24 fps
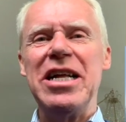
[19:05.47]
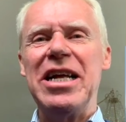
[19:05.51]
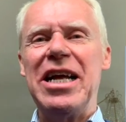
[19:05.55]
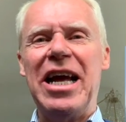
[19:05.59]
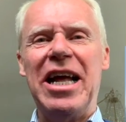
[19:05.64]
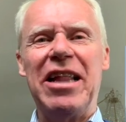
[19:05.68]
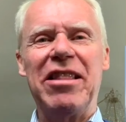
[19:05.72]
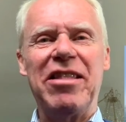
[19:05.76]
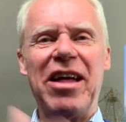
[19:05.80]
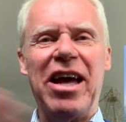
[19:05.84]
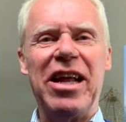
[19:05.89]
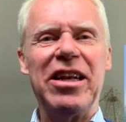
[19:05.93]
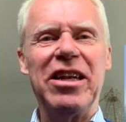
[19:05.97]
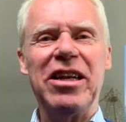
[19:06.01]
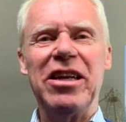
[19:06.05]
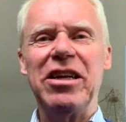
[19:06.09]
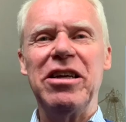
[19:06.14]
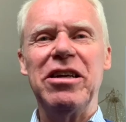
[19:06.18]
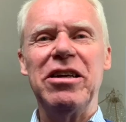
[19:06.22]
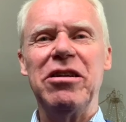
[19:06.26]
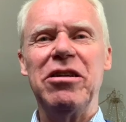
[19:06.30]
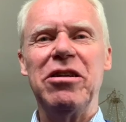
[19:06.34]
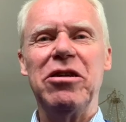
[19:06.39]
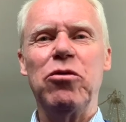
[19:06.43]
and then
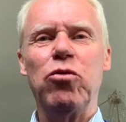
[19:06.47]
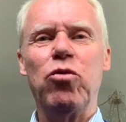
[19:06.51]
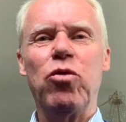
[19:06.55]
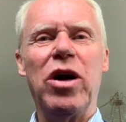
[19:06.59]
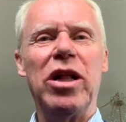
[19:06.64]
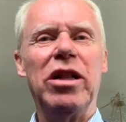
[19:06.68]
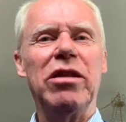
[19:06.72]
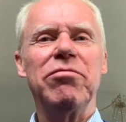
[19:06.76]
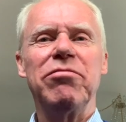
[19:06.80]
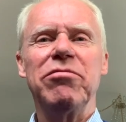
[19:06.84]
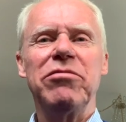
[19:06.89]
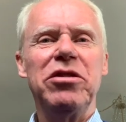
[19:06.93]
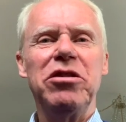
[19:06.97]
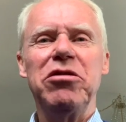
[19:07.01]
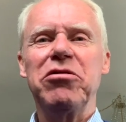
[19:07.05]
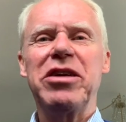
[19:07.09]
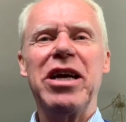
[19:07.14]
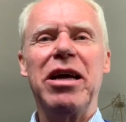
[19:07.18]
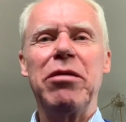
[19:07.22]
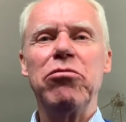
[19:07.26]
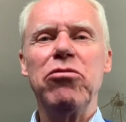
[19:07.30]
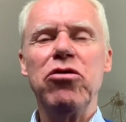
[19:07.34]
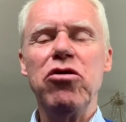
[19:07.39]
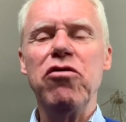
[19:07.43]
you
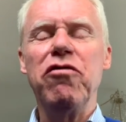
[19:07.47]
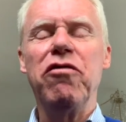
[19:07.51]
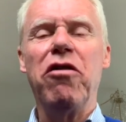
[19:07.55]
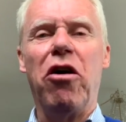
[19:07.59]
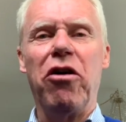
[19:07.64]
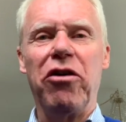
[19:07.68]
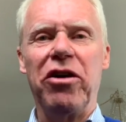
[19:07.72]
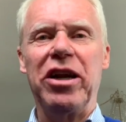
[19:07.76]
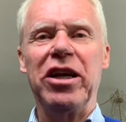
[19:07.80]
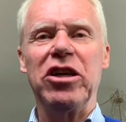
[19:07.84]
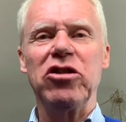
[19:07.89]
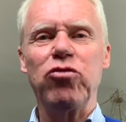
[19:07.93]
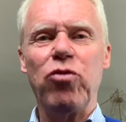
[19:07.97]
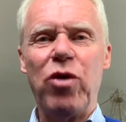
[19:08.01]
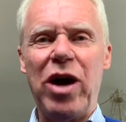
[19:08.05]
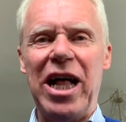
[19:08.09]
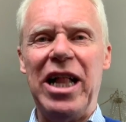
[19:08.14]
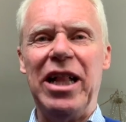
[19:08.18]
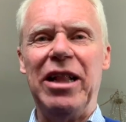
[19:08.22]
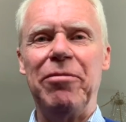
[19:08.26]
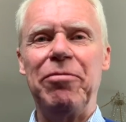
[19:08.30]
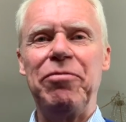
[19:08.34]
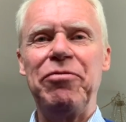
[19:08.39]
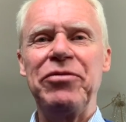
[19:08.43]
can move on as
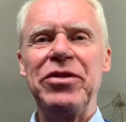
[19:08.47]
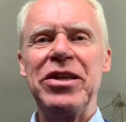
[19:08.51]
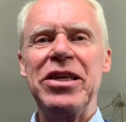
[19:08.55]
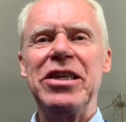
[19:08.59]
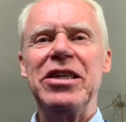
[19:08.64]
well.